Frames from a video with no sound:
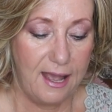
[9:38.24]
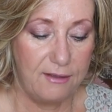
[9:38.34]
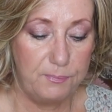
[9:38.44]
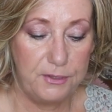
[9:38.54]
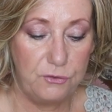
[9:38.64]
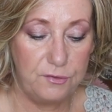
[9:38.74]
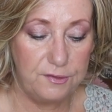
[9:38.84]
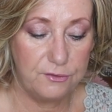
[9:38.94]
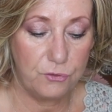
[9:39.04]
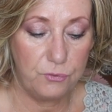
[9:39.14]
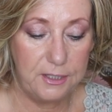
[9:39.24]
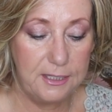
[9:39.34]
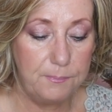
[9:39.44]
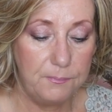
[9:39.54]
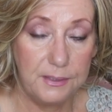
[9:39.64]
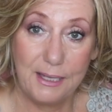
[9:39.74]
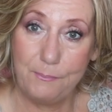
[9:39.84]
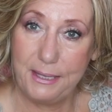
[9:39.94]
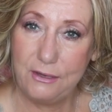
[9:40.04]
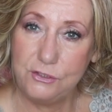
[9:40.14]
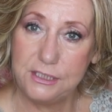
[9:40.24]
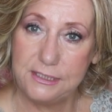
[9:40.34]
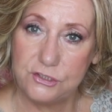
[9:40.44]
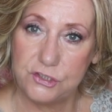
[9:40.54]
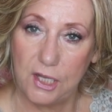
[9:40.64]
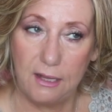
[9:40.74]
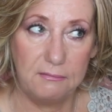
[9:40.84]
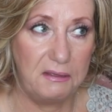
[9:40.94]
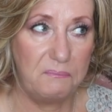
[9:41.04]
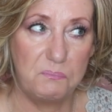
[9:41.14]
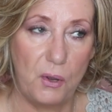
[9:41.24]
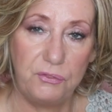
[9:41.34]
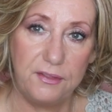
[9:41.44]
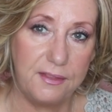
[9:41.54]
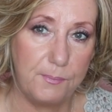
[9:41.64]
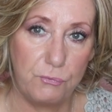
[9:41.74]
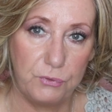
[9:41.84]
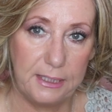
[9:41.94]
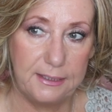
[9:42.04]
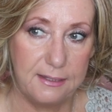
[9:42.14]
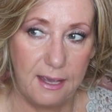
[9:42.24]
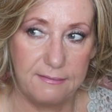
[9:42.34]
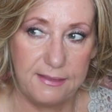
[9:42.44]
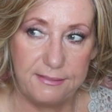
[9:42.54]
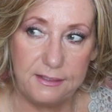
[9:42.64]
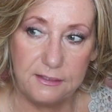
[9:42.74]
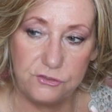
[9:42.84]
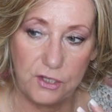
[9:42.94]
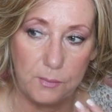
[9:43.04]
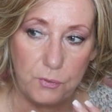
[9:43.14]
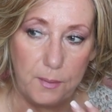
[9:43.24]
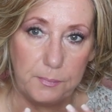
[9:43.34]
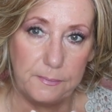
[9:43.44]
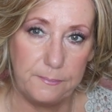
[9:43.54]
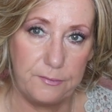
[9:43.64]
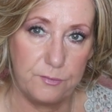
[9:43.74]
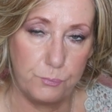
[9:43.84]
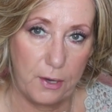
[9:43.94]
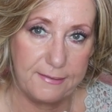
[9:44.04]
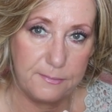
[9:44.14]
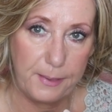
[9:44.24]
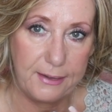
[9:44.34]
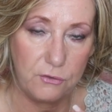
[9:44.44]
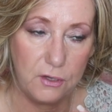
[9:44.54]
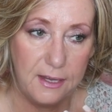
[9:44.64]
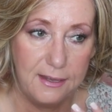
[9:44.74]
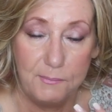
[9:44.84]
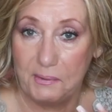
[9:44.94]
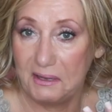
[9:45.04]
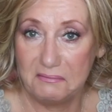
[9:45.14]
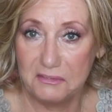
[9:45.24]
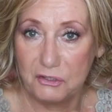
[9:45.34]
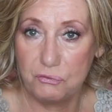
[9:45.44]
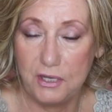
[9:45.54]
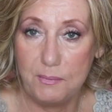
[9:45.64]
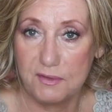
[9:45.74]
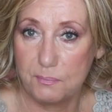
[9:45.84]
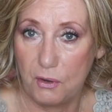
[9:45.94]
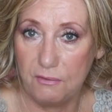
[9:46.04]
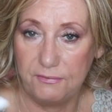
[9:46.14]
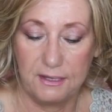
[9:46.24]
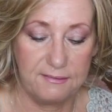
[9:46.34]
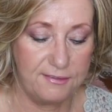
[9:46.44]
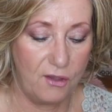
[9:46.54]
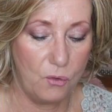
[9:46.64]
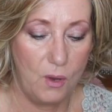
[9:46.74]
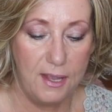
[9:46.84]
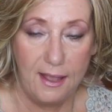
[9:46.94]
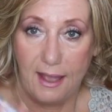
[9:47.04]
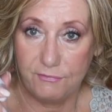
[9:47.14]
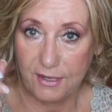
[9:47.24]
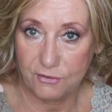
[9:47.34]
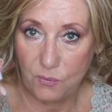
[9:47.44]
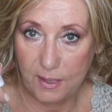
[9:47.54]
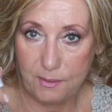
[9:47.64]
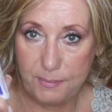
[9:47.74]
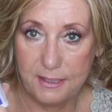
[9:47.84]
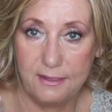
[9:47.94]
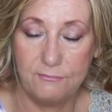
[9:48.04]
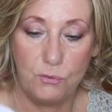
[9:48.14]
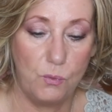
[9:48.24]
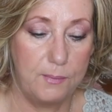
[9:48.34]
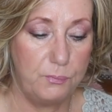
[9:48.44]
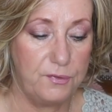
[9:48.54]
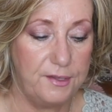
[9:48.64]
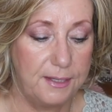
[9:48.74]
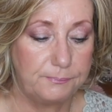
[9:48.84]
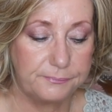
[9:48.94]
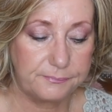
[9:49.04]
I've been using the cream compared to the gel. Both of them are really nice. I think the gel probably spreads better, but the cream is perfect. So I've got quite a bit of the 1%.